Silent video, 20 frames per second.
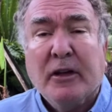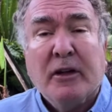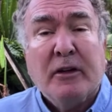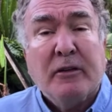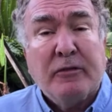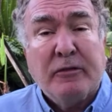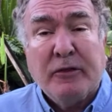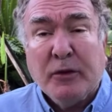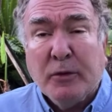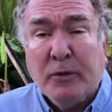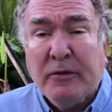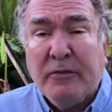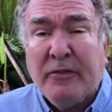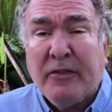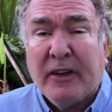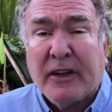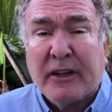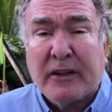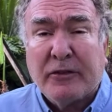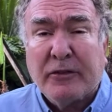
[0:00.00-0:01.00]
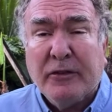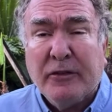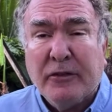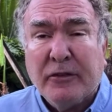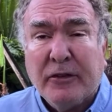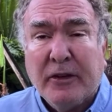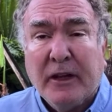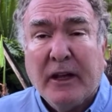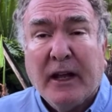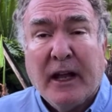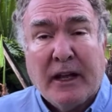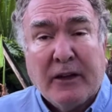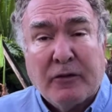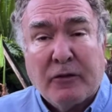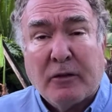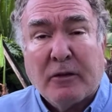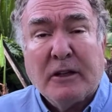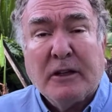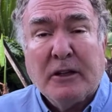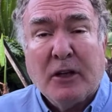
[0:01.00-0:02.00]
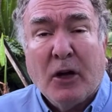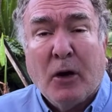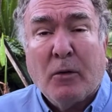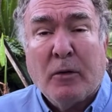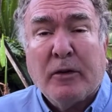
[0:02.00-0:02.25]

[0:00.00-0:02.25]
Few infections, and certainly lower